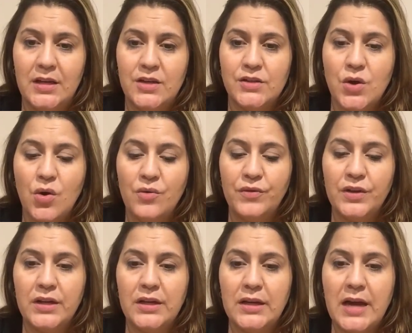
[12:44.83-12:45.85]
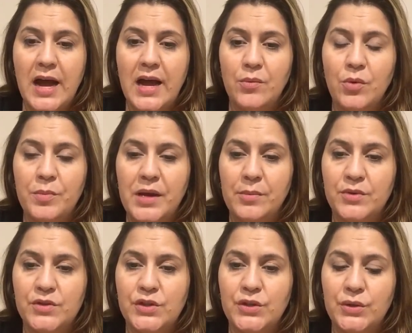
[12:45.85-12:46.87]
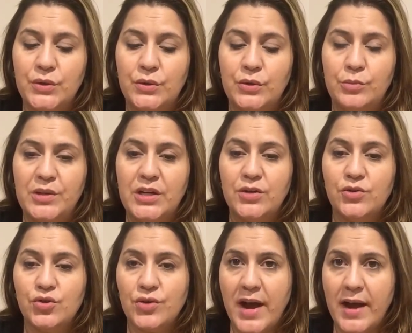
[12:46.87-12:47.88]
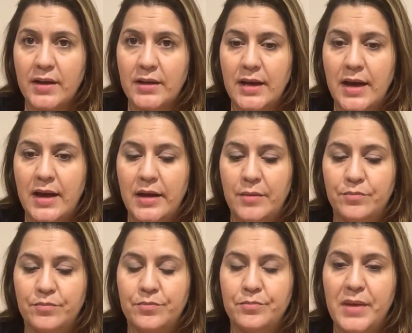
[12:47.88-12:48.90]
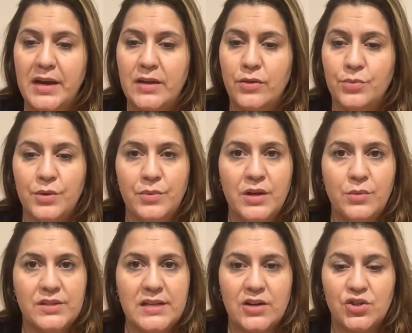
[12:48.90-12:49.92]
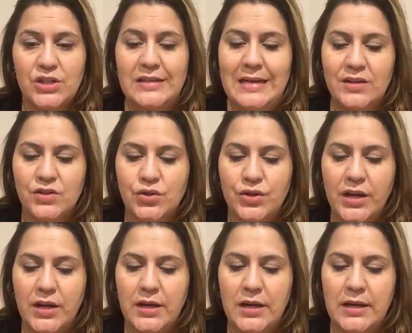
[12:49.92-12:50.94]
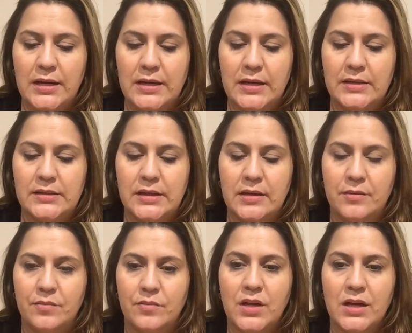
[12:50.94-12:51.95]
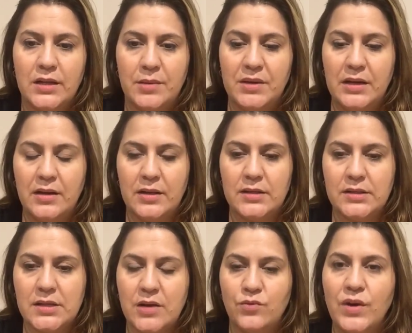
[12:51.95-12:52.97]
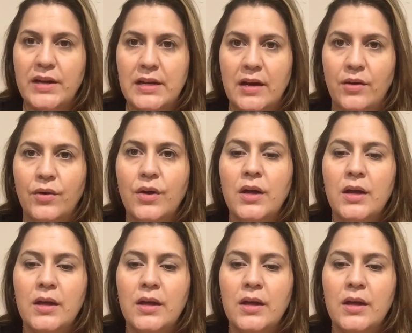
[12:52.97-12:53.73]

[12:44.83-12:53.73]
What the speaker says: So hopefully I will be able to be on track. My 3-week was actually yesterday, and luckily I'm getting this done right now.